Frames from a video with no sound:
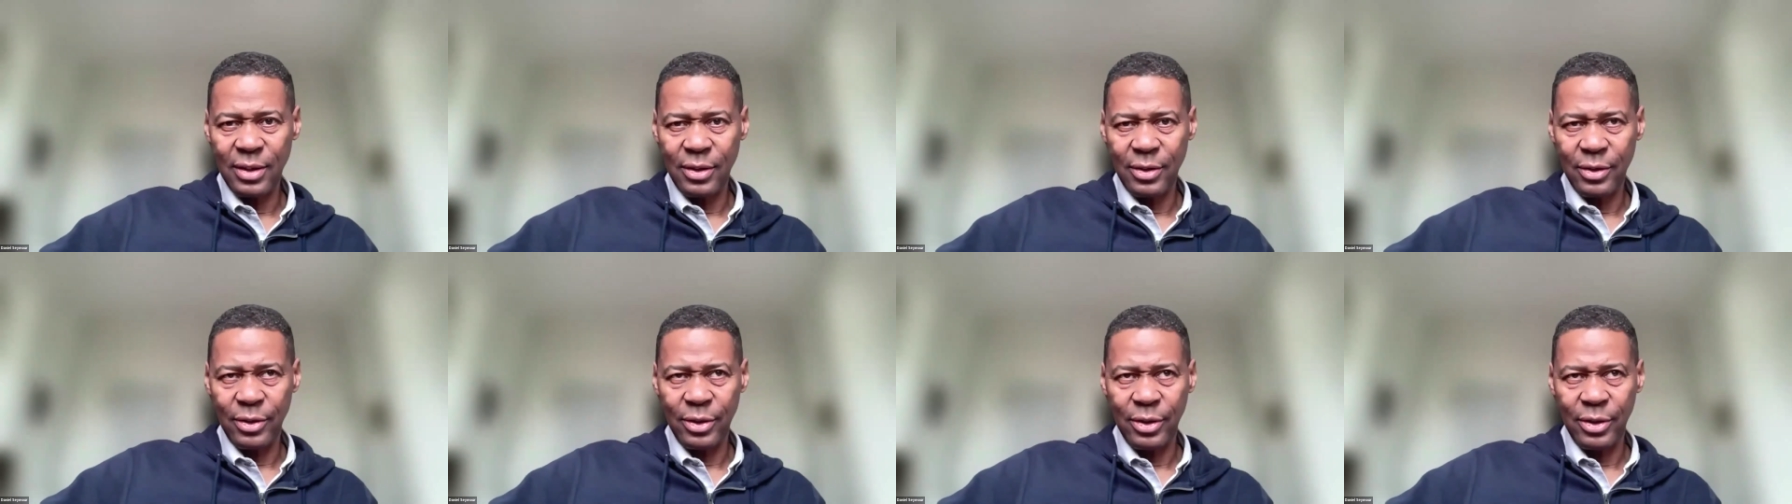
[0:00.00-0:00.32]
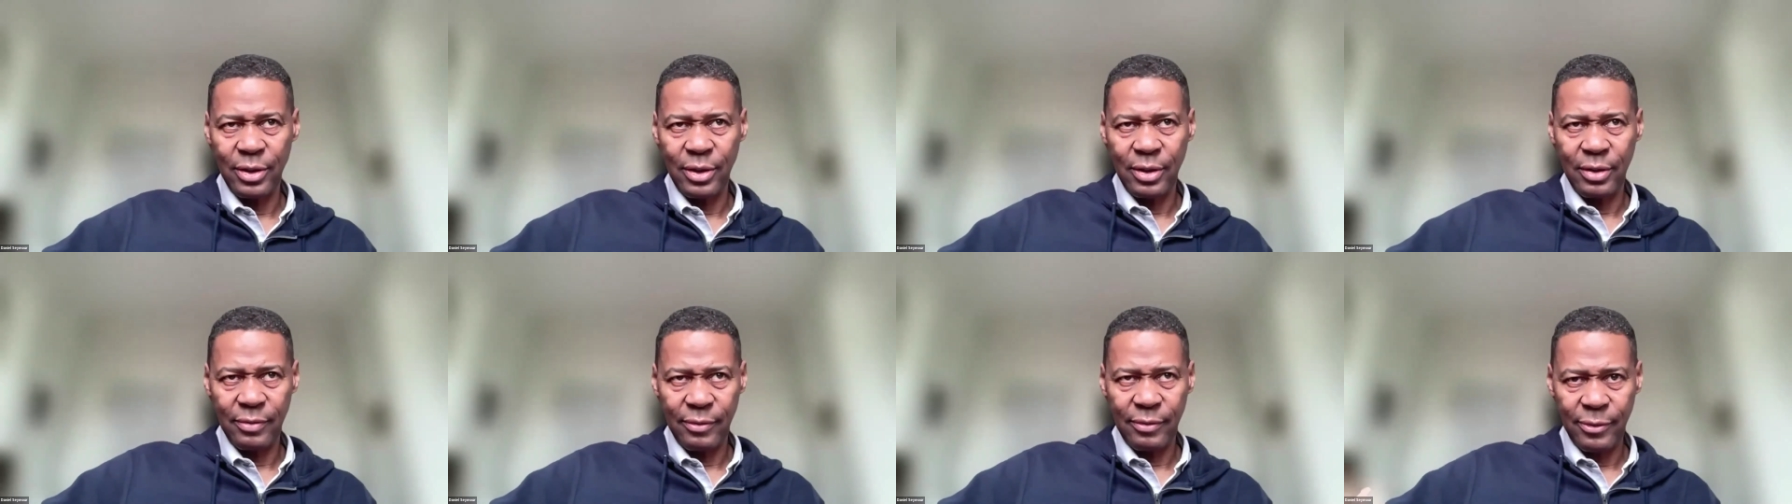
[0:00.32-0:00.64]
in
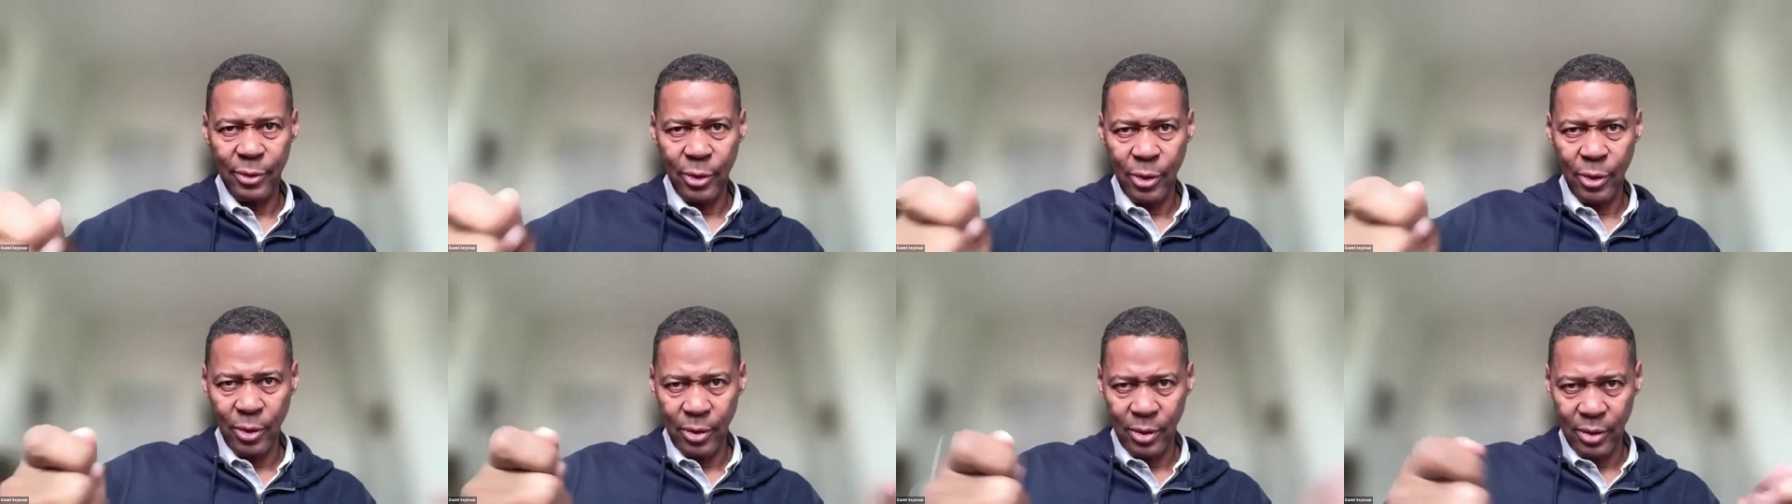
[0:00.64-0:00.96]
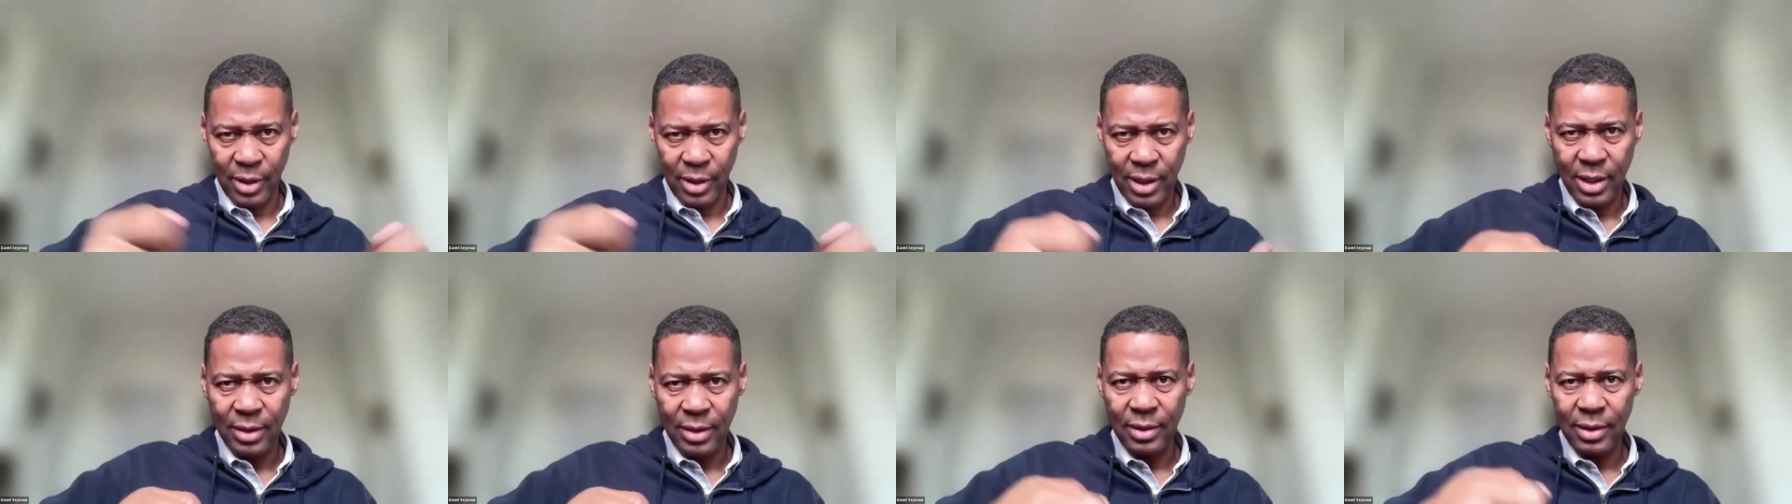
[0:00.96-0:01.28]
order
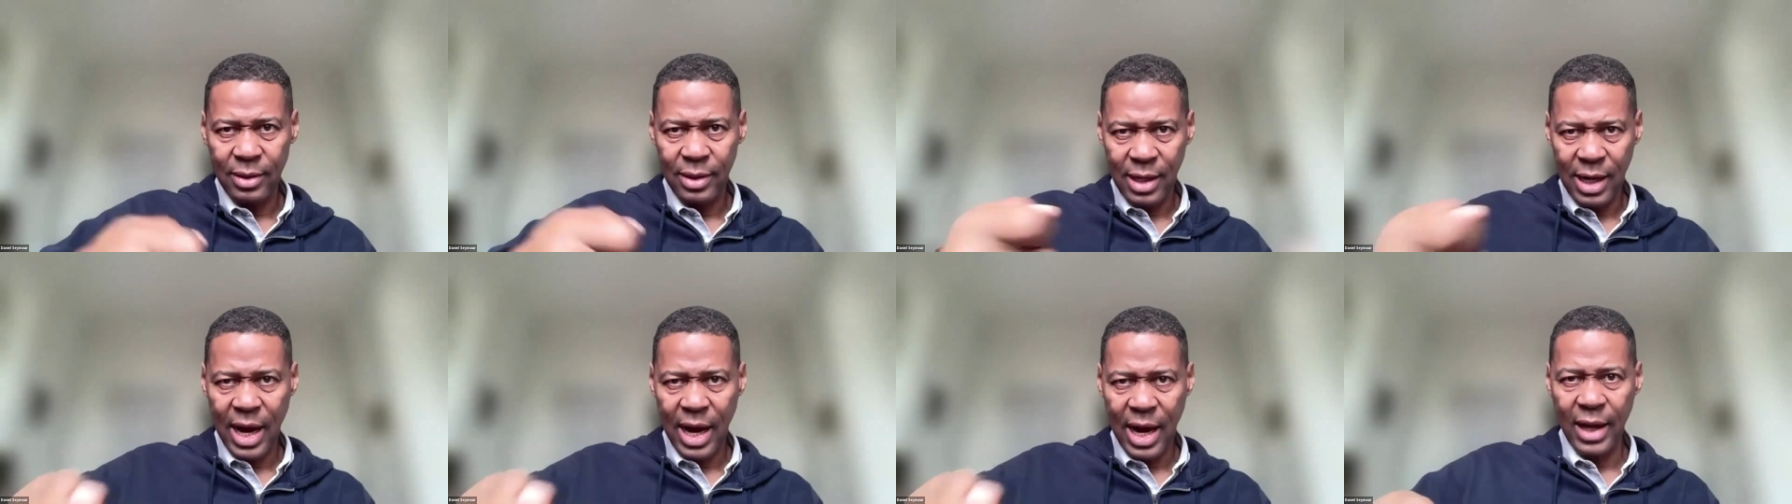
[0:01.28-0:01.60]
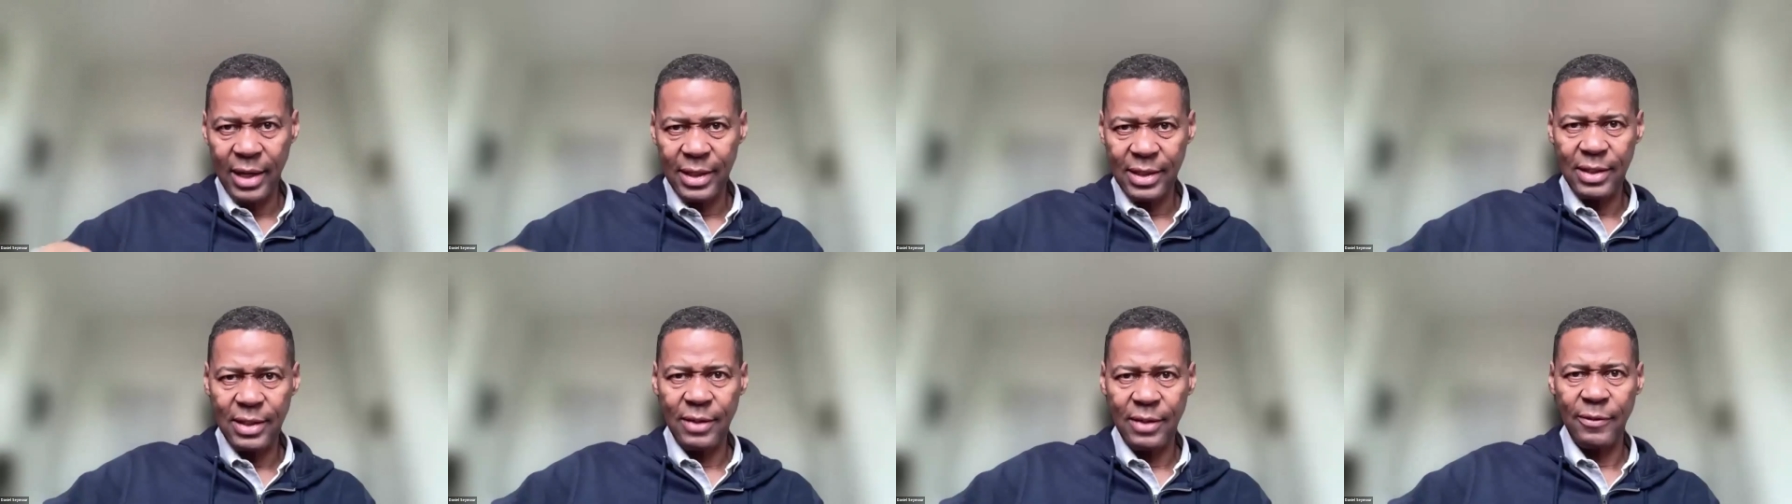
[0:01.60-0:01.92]
for
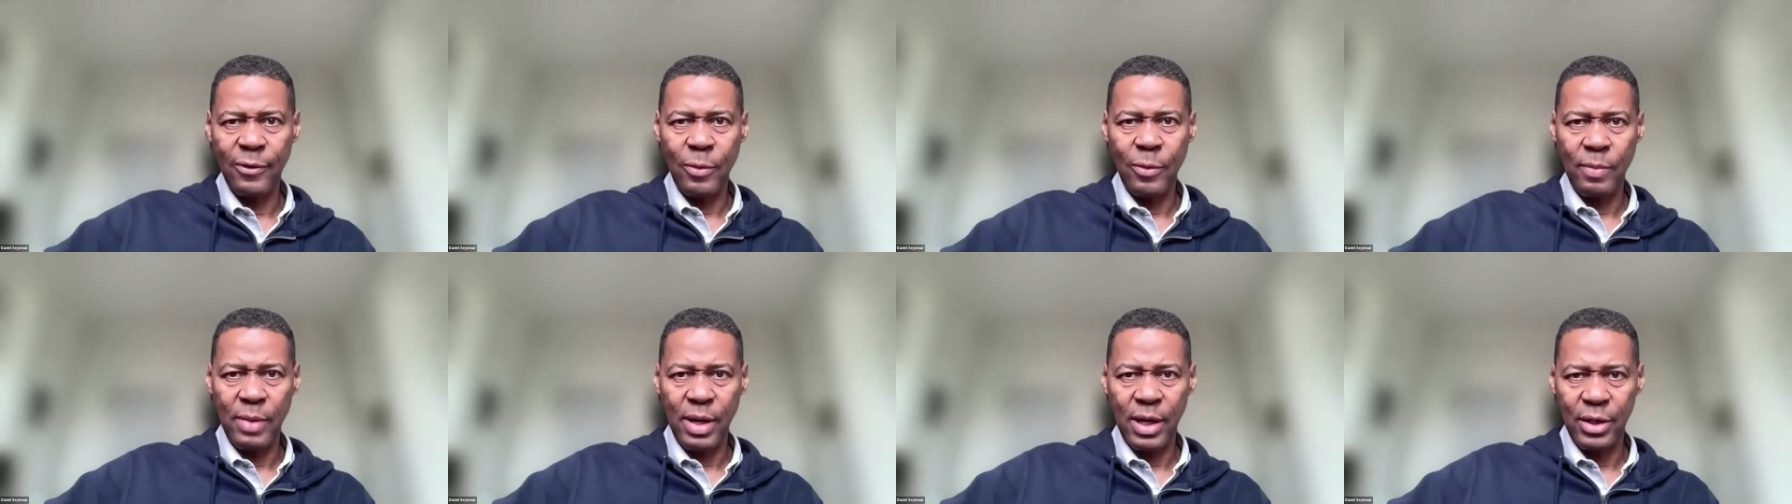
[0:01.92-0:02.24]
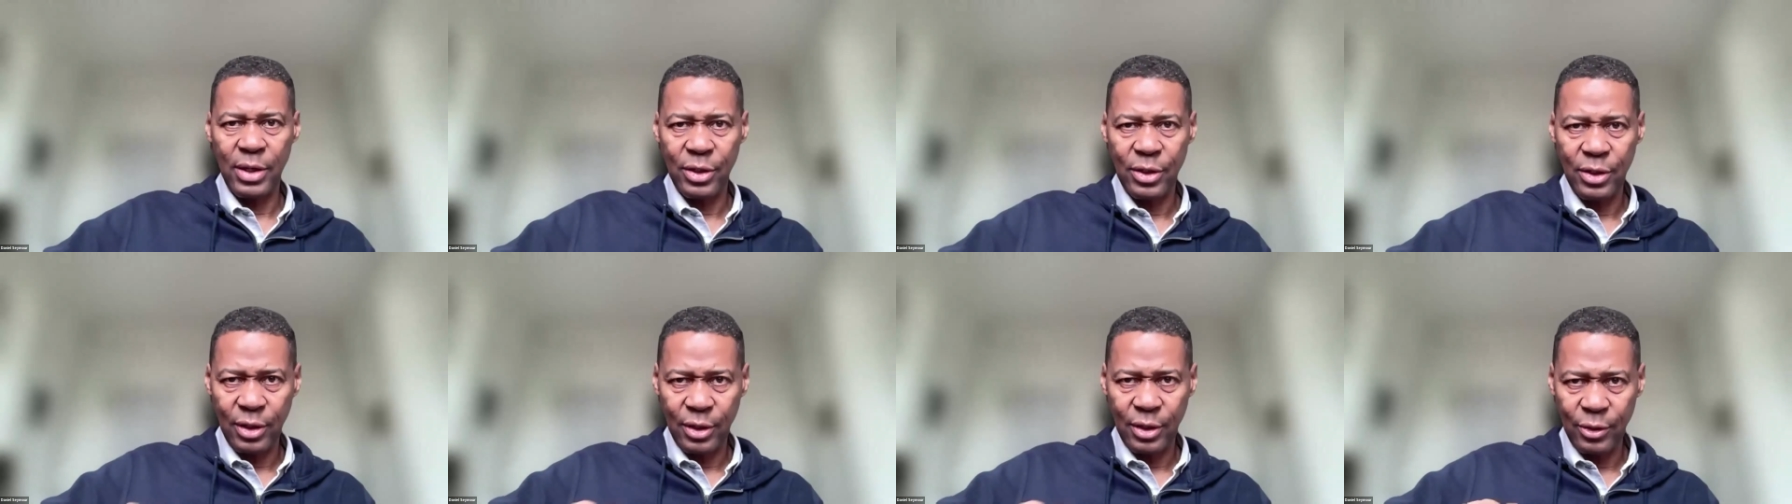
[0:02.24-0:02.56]
clients'
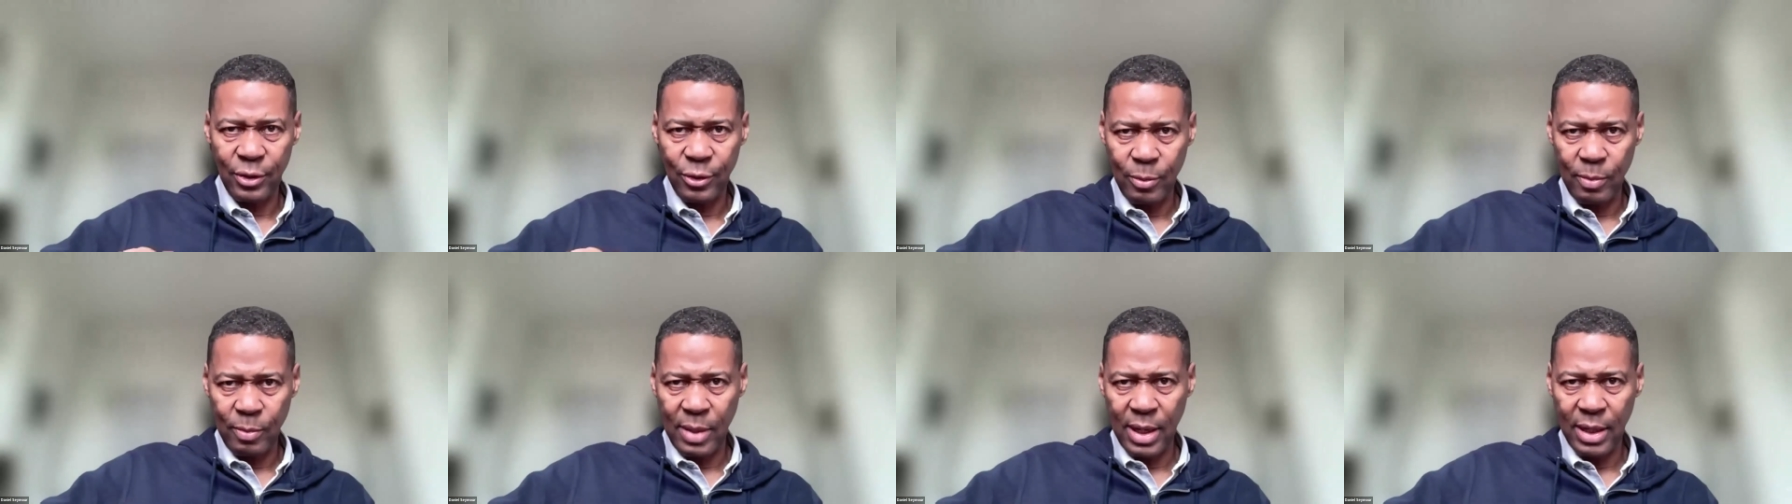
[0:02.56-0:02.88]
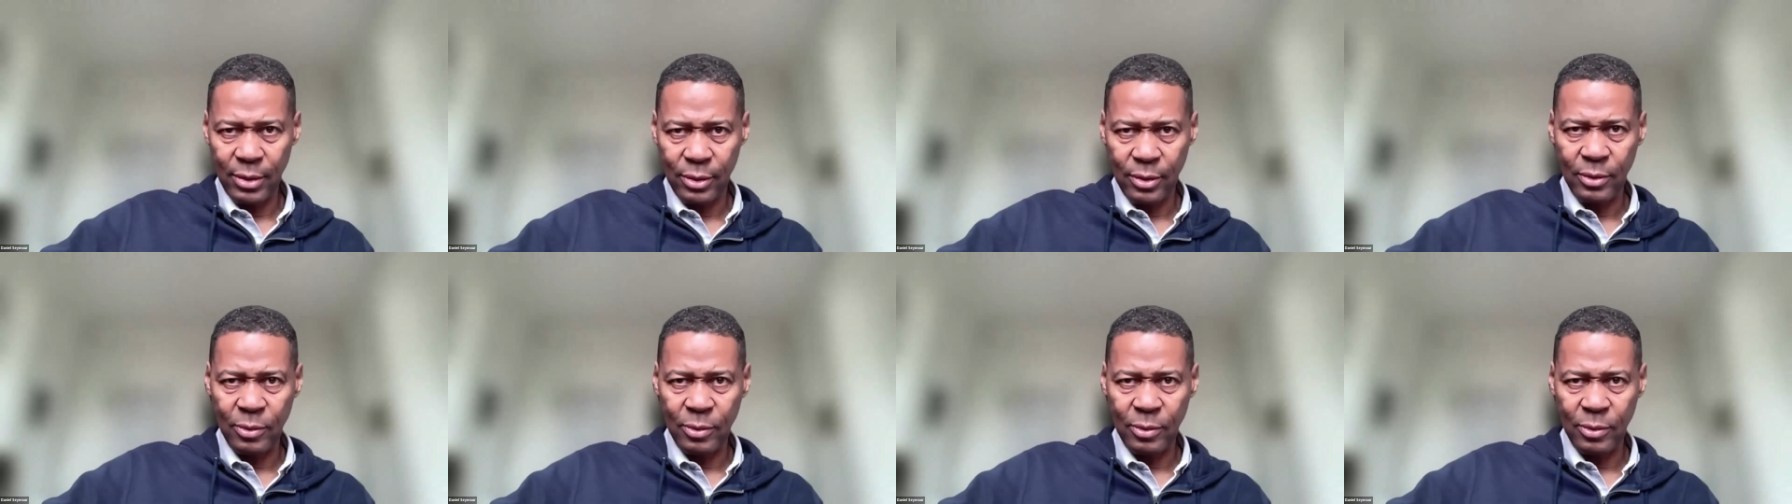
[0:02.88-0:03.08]
information to